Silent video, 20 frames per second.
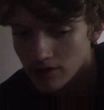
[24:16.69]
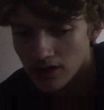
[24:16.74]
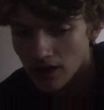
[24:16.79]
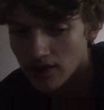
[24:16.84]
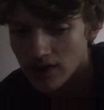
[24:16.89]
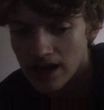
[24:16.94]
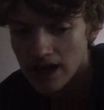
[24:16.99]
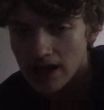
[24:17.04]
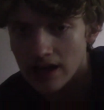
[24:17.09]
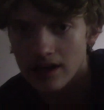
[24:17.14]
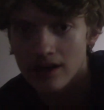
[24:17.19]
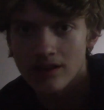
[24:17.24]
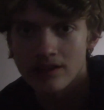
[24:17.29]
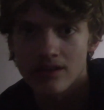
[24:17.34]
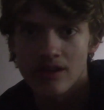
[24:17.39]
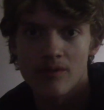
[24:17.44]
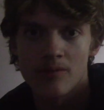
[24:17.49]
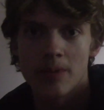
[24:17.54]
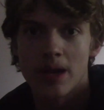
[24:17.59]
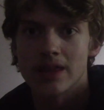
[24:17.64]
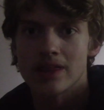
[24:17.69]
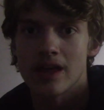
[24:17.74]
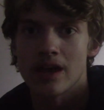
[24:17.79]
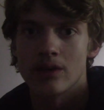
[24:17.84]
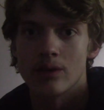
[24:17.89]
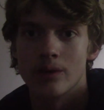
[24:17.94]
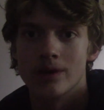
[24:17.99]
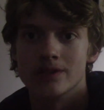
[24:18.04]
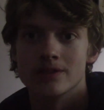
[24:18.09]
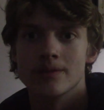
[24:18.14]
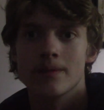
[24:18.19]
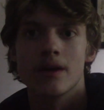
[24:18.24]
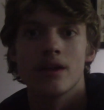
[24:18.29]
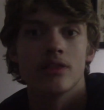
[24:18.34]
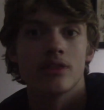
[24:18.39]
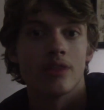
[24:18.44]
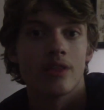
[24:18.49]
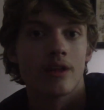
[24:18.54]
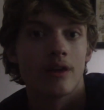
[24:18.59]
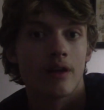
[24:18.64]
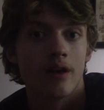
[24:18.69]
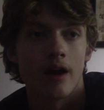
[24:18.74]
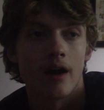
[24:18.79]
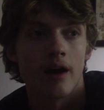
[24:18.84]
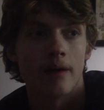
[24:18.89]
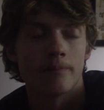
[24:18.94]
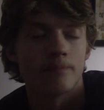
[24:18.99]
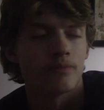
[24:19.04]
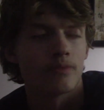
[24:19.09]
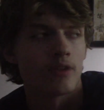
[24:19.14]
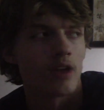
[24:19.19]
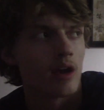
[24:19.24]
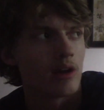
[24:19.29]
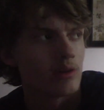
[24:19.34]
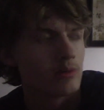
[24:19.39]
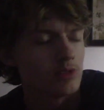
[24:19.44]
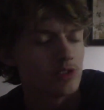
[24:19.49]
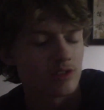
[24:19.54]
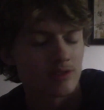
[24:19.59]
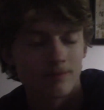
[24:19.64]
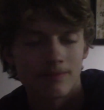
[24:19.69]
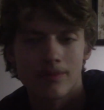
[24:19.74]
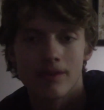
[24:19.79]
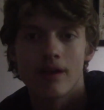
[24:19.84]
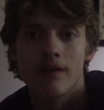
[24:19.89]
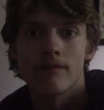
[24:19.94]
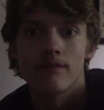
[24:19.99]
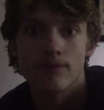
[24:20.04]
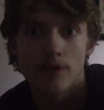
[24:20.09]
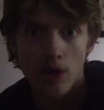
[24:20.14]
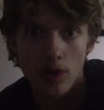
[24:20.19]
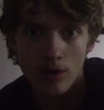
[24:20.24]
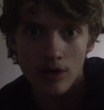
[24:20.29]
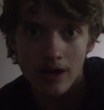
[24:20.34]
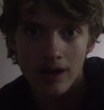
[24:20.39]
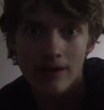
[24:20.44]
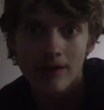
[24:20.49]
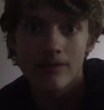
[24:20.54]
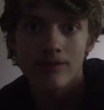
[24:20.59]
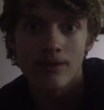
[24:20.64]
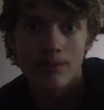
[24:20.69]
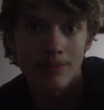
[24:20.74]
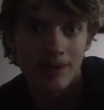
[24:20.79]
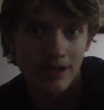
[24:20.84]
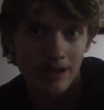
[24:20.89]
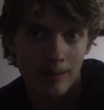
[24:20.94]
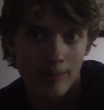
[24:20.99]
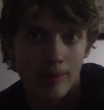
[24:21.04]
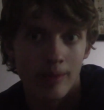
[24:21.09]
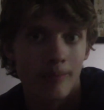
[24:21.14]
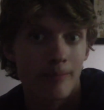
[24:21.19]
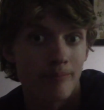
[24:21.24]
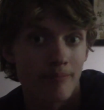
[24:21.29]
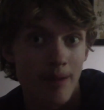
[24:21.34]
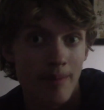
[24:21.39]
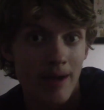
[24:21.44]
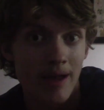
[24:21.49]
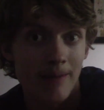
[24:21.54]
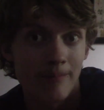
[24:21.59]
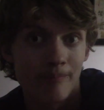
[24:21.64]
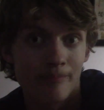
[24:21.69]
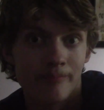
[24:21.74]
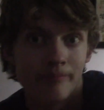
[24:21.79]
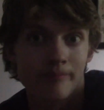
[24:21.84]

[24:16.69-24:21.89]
and the Yeti doesn't even make that noise. I almost... Fury from the Deep. Bye-bye.